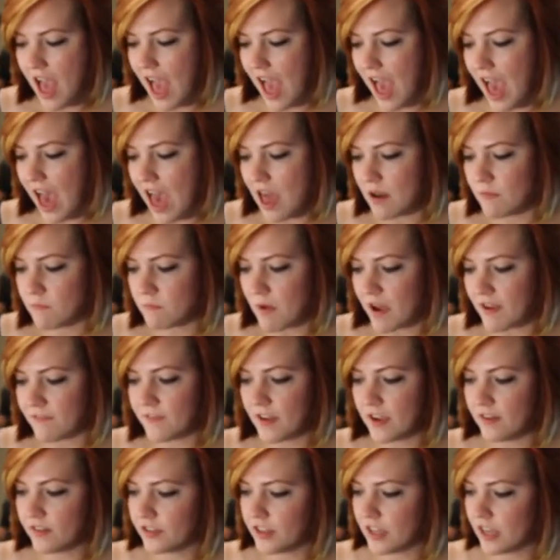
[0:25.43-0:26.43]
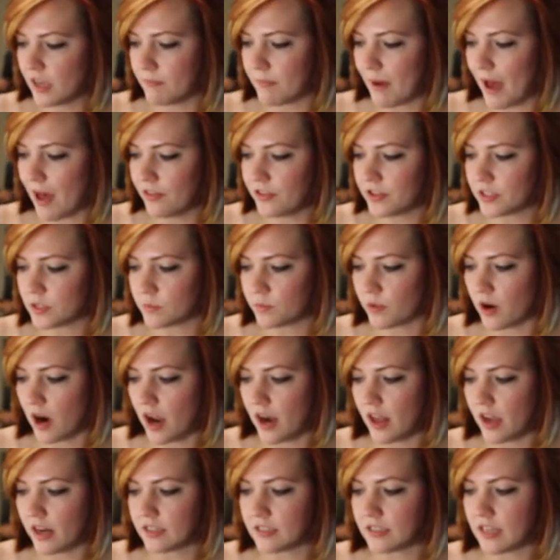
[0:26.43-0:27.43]
And my favorite thing about this
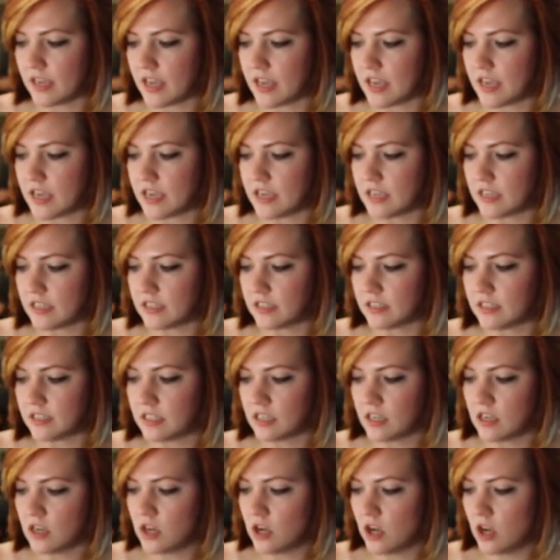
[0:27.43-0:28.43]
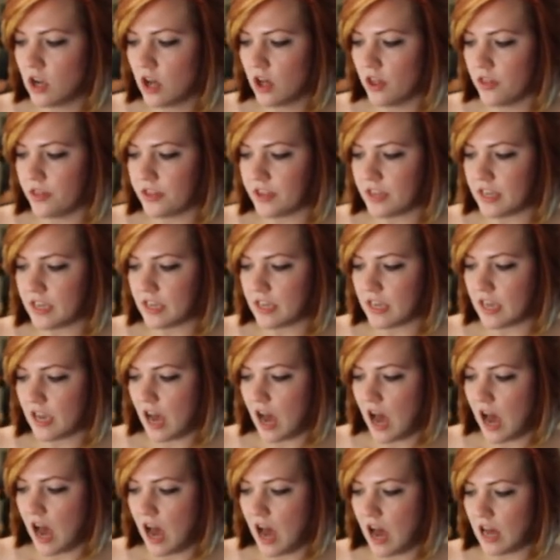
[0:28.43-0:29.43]
product is the
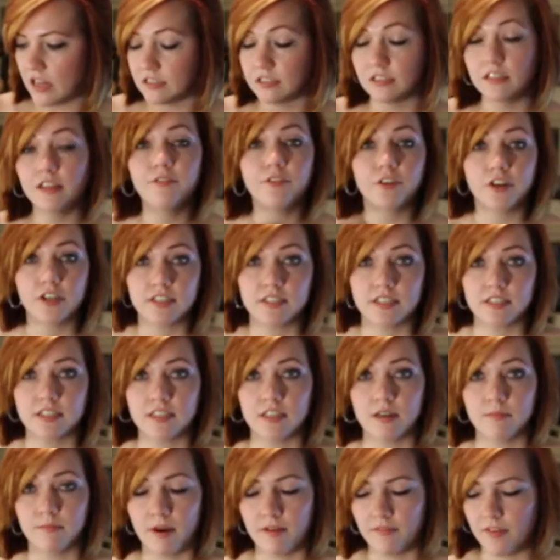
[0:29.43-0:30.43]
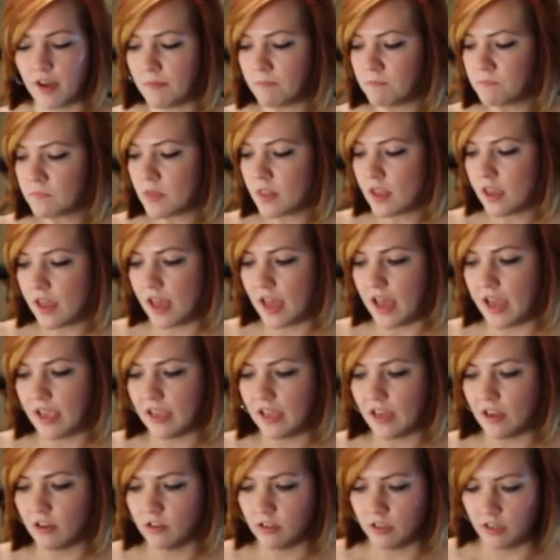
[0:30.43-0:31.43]
uh, delivery system of it.
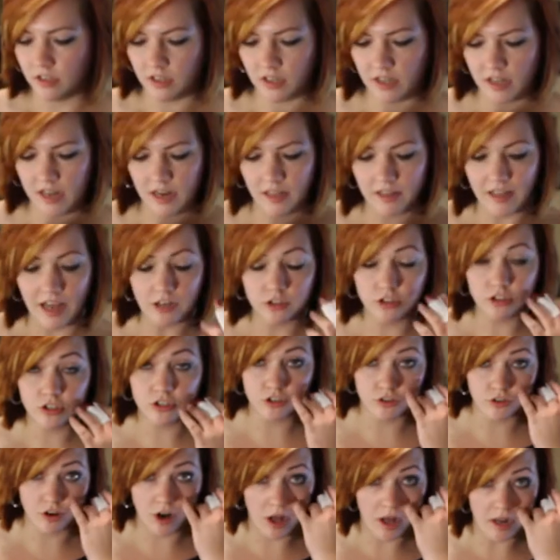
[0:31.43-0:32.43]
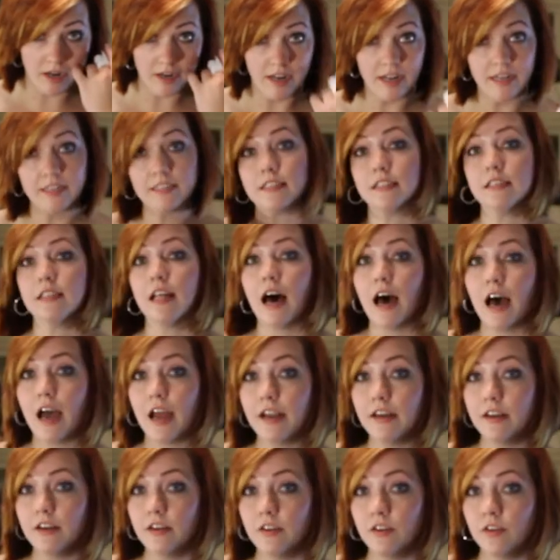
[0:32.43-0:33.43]
It, it allows you to draw a nice
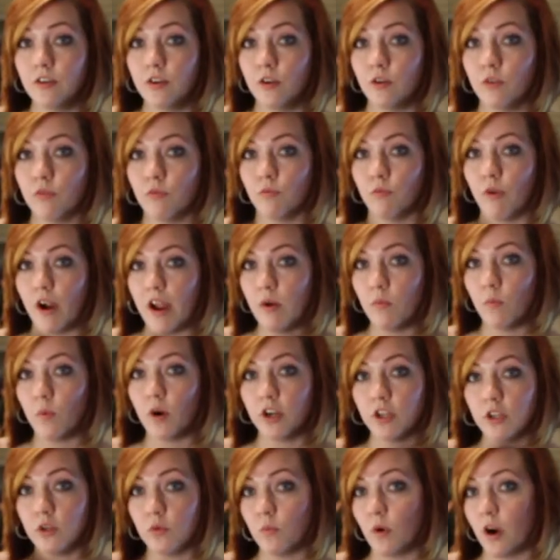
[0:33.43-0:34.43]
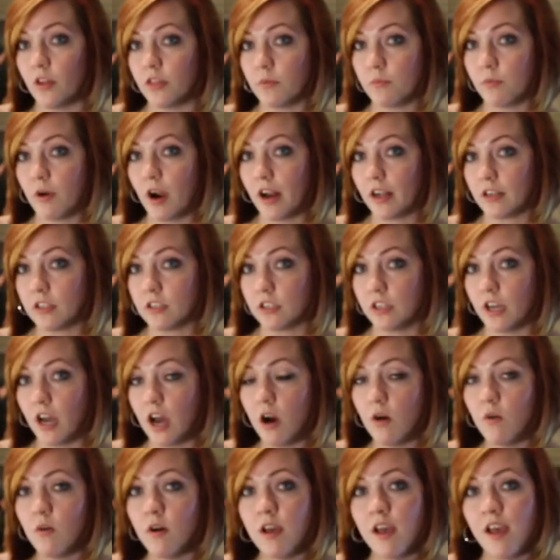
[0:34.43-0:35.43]
line right where you want the product to
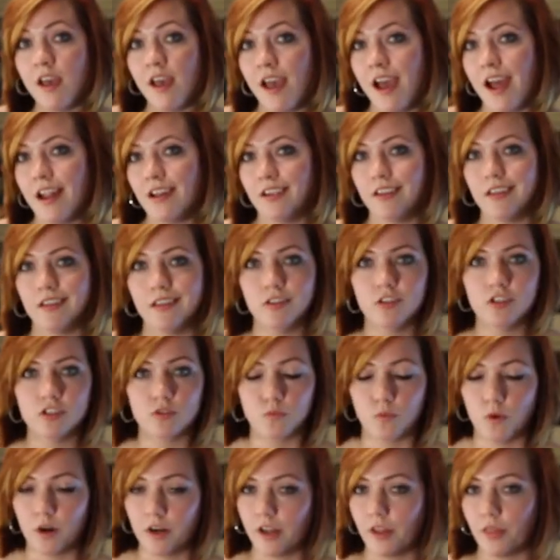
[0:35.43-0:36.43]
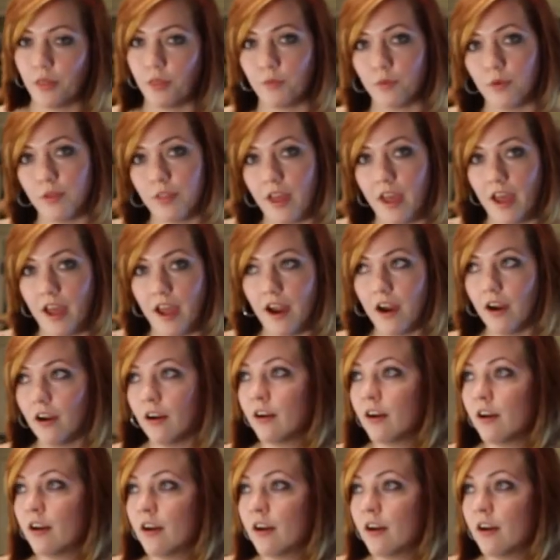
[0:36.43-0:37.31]
go and you can just work it through the hair.